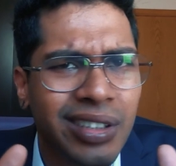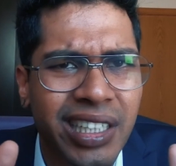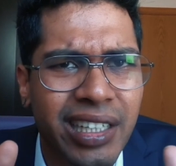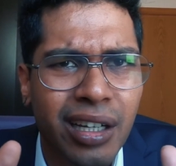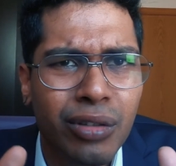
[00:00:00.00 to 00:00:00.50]

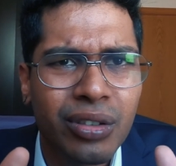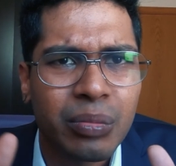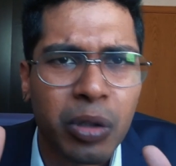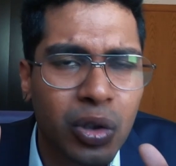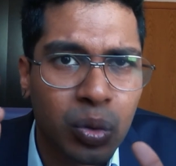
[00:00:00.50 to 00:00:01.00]
3 hours,
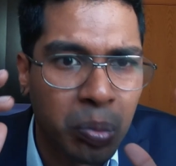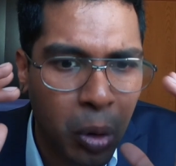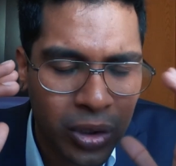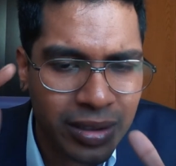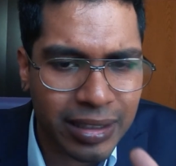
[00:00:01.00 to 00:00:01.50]
because
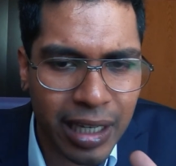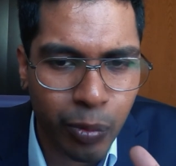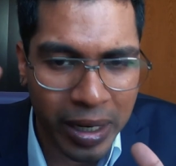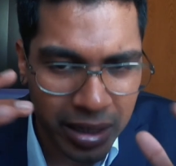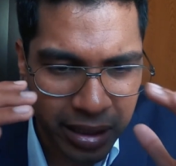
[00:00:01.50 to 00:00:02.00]
most of the
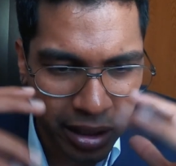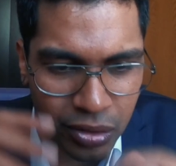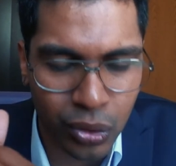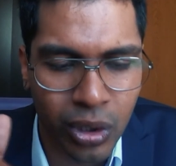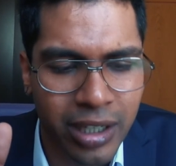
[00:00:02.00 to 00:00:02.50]
time went in
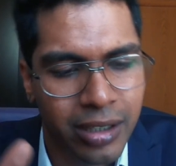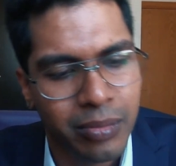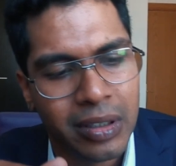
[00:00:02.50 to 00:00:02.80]
consoling him.